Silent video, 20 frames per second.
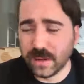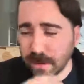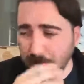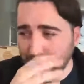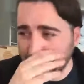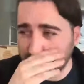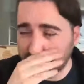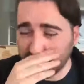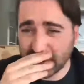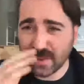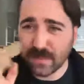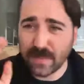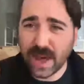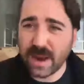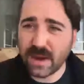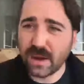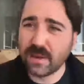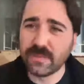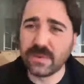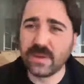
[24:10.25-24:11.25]
It doesn't
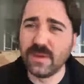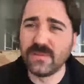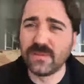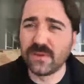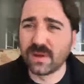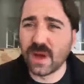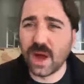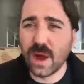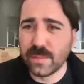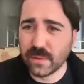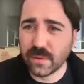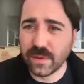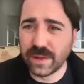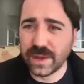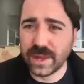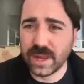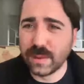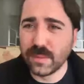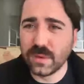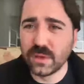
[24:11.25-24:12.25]
matter if these are
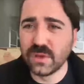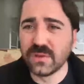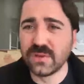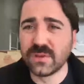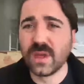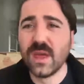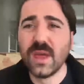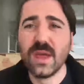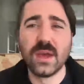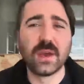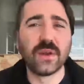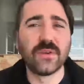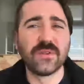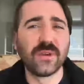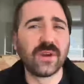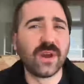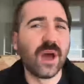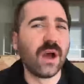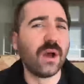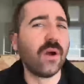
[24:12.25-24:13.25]
copyrighted images, because
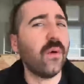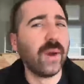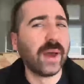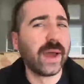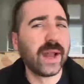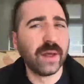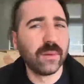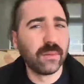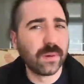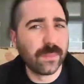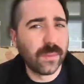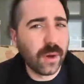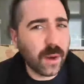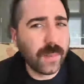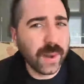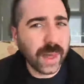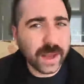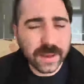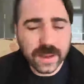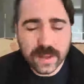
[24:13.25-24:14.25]
they're not going anywhere
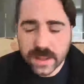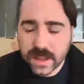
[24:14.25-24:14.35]
public.